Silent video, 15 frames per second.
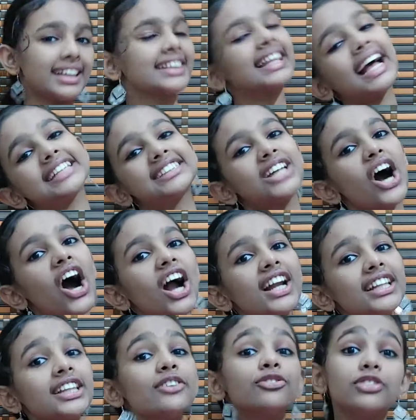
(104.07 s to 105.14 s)
That's all
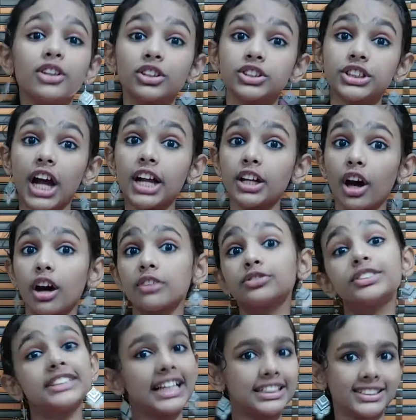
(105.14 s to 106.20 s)
in the flowchart
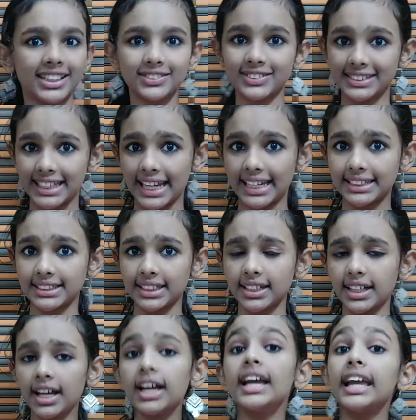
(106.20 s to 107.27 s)
of change of state
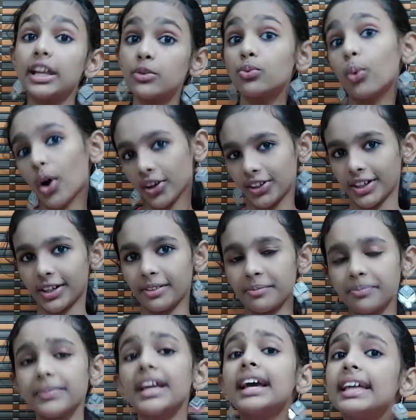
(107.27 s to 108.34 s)
in water.
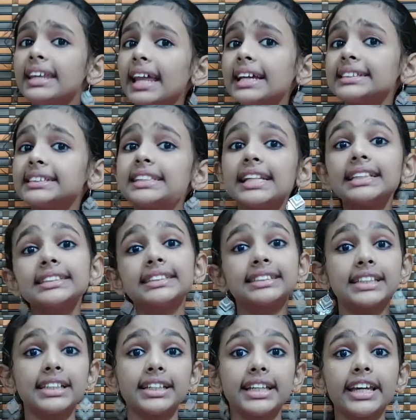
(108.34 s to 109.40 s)
Next, let's
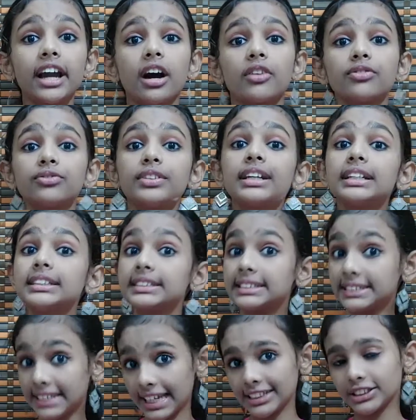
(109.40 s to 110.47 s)
study of the
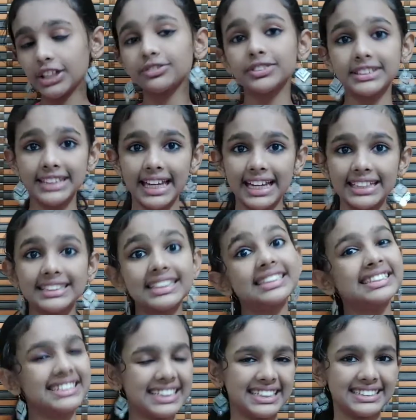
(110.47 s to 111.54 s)
change of state
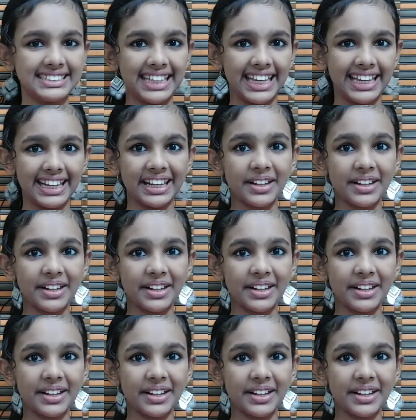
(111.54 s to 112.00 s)
in detail.